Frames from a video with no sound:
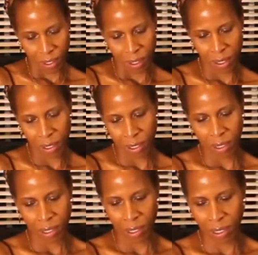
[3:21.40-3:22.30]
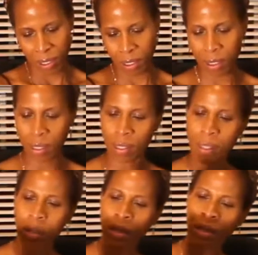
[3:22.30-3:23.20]
And
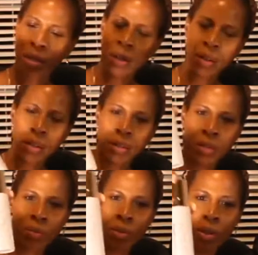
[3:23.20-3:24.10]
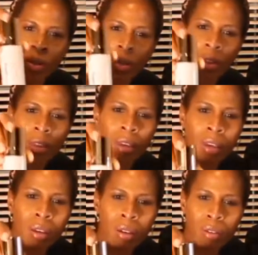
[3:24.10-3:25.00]
here is what
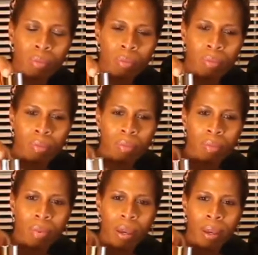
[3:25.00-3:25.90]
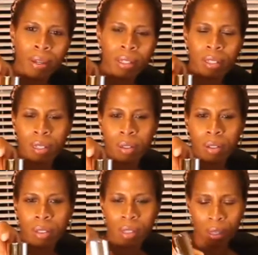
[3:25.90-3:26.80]
the packaging
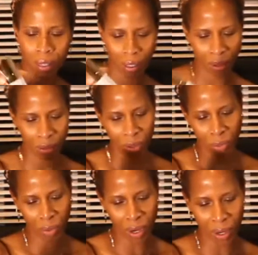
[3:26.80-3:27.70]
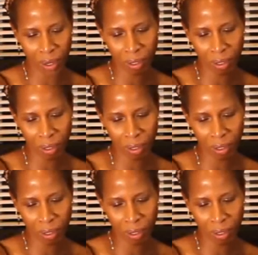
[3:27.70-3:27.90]
looks like, or product.